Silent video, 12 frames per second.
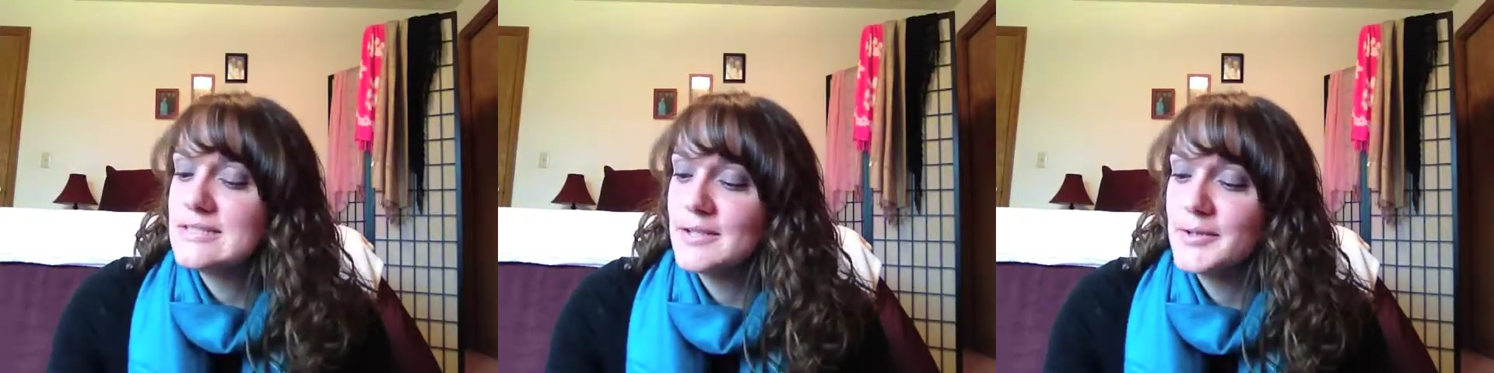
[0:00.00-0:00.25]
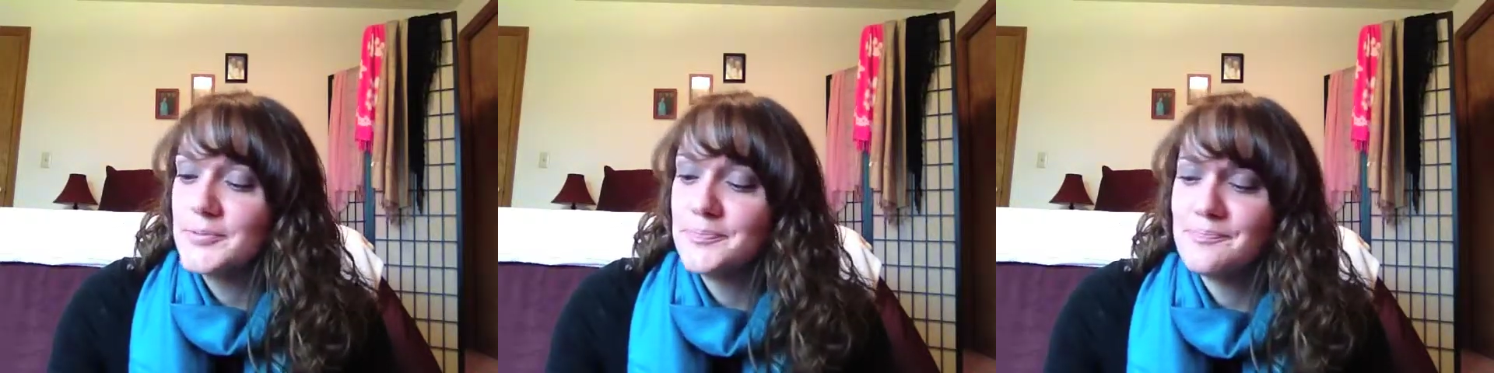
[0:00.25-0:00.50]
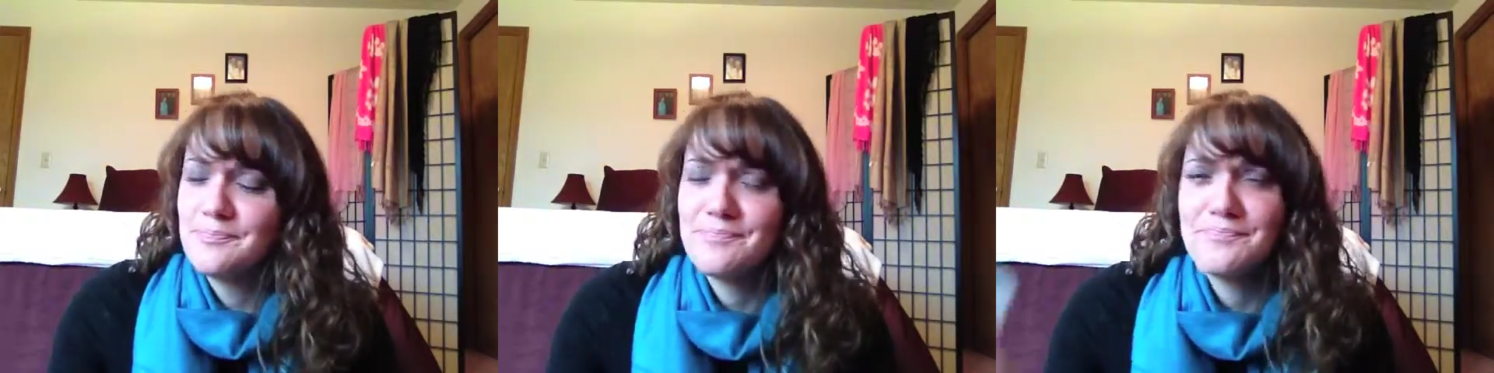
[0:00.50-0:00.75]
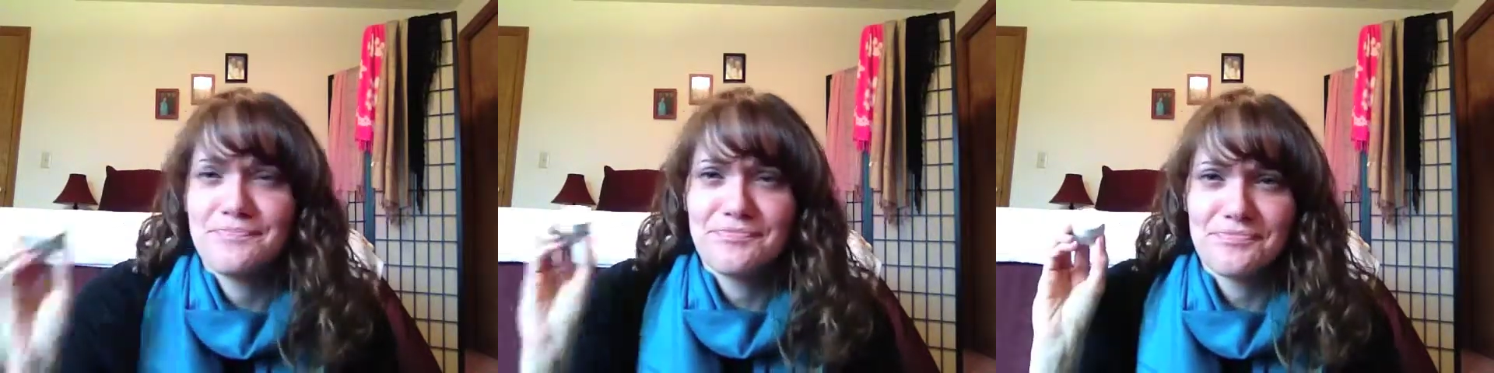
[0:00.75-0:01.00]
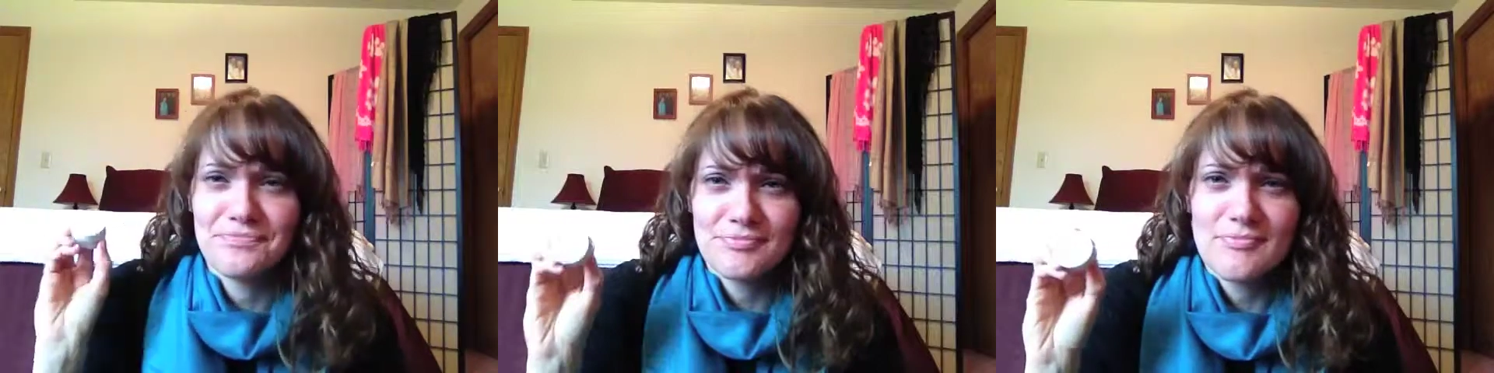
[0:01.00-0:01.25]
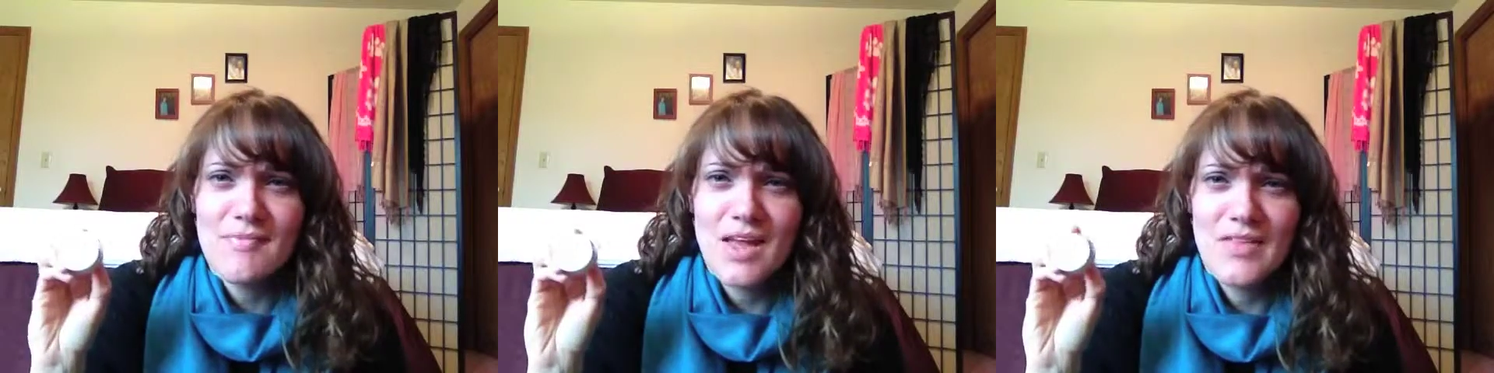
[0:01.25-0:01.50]
So
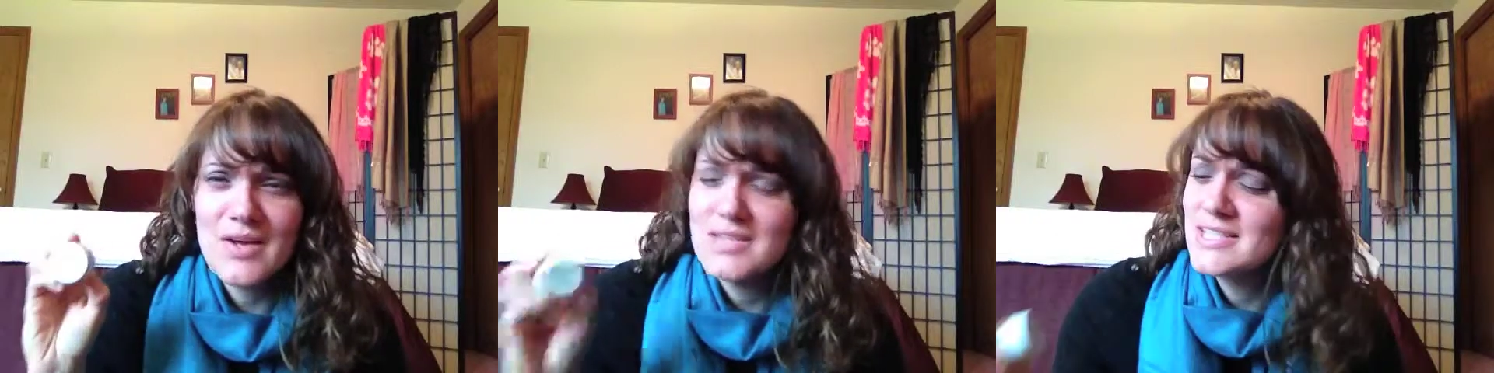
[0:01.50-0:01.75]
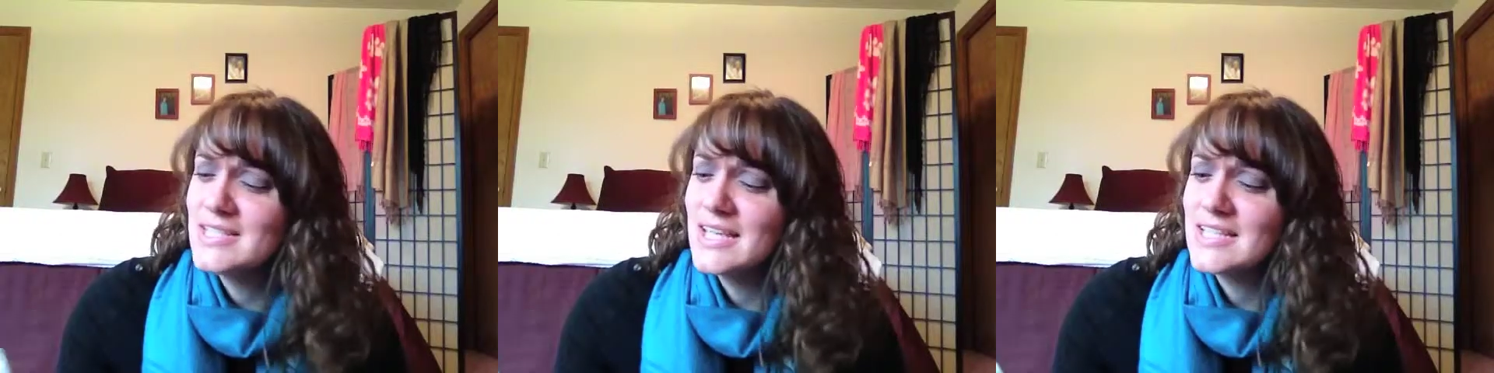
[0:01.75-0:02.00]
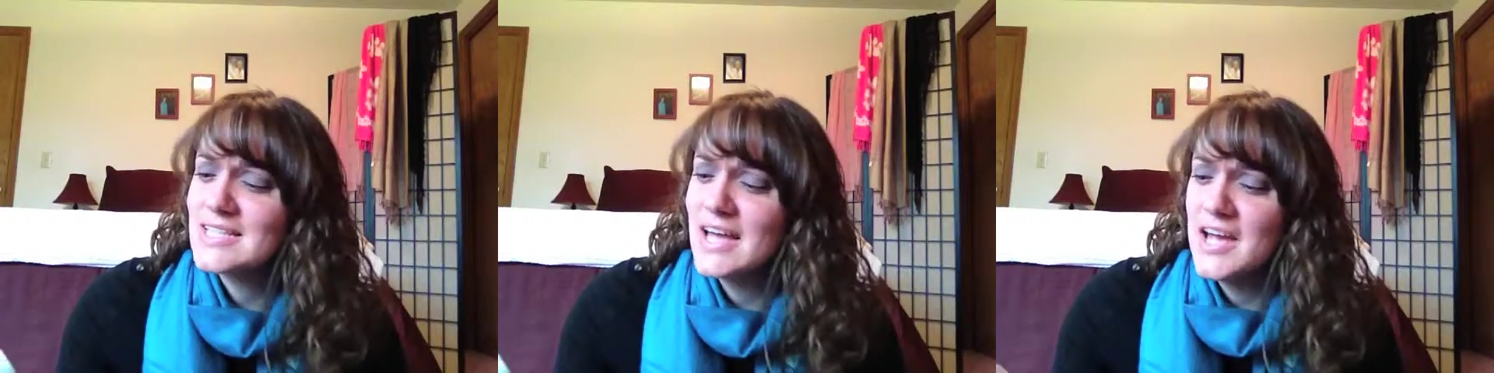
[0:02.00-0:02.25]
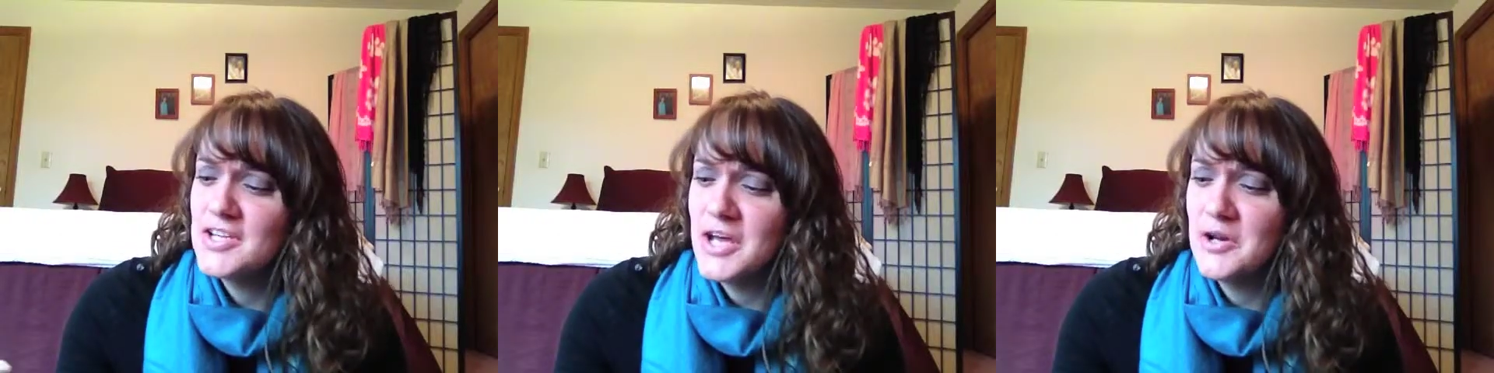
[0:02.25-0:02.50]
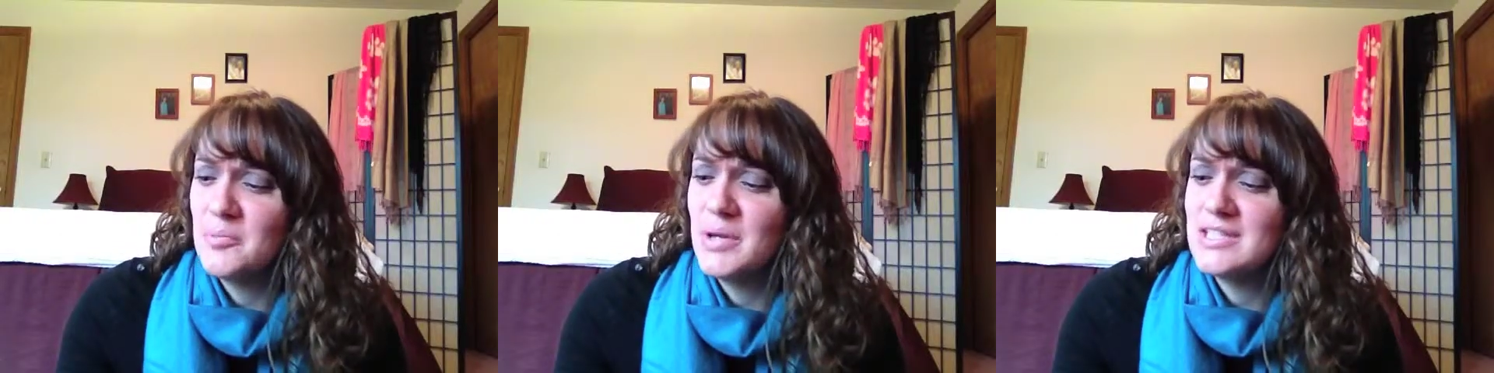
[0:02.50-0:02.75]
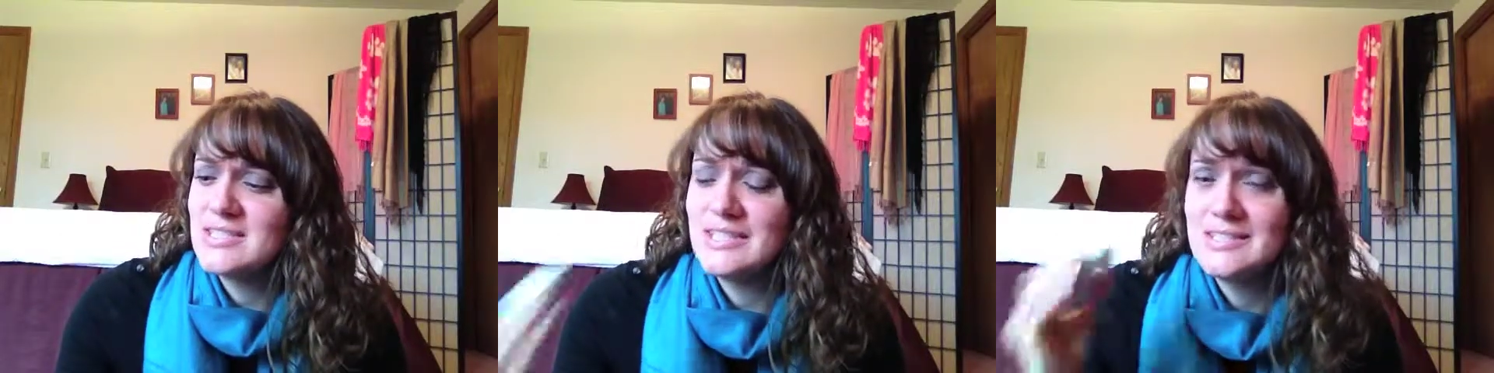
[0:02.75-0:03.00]
that was the NYX eyeshadow
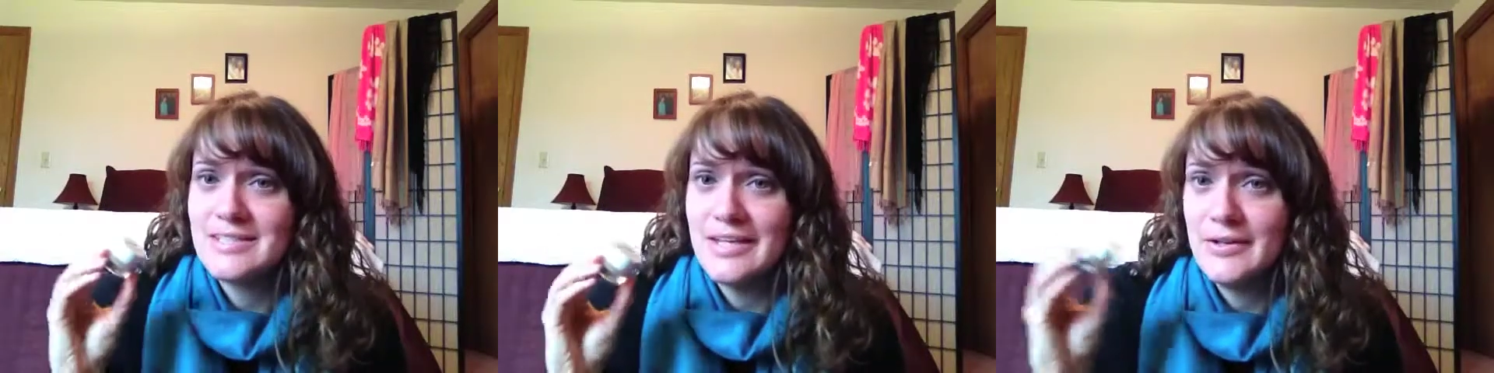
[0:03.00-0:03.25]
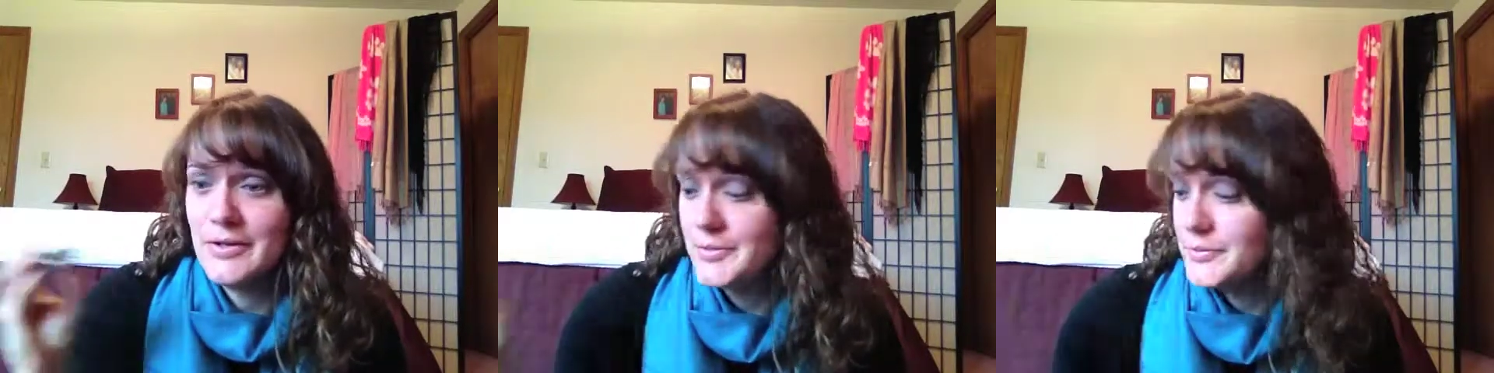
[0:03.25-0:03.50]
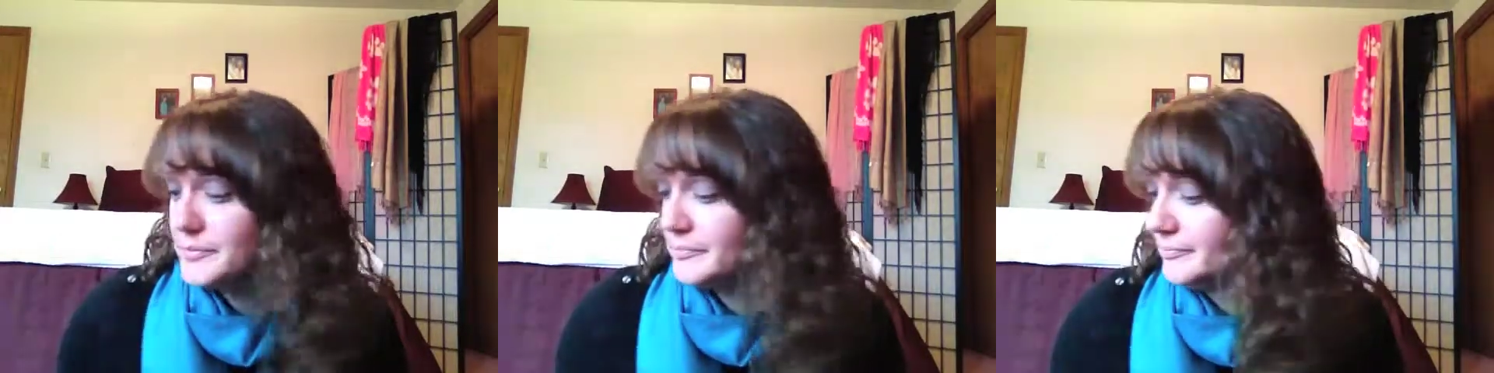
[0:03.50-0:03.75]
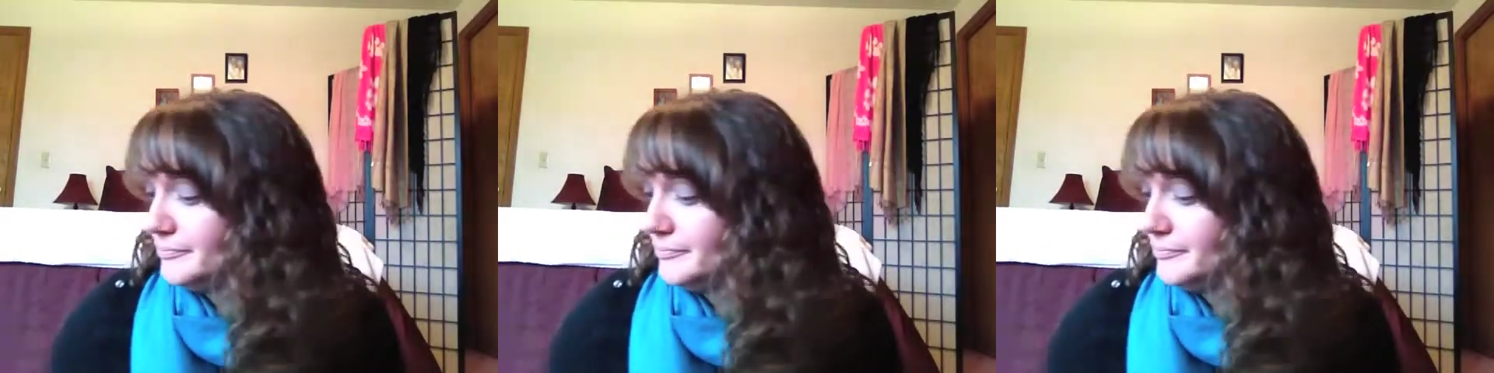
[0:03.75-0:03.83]
base in Skin Tone.